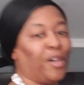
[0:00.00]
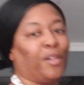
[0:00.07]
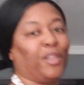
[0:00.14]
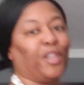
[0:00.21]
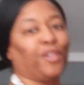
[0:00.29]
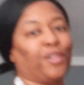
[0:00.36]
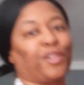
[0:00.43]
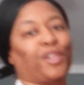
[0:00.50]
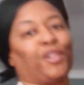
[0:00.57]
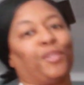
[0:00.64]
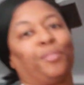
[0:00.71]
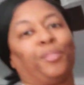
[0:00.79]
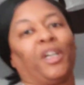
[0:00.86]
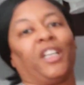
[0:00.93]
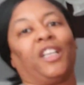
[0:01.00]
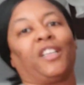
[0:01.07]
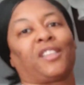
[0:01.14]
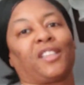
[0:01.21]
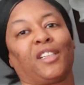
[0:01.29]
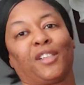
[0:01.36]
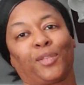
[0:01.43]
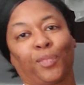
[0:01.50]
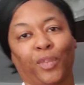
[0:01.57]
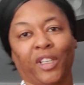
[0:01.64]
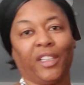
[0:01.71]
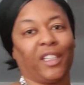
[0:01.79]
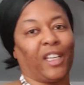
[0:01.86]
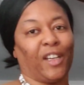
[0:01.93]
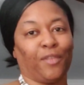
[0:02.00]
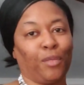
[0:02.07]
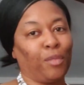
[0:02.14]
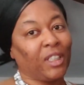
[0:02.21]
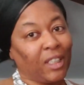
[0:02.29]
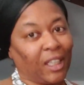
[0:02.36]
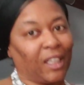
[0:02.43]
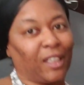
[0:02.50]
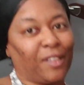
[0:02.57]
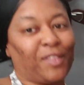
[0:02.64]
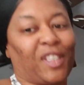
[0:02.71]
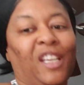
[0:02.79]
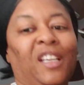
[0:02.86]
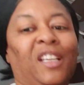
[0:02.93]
old YouTube buddy SuzWhat that everyone loves,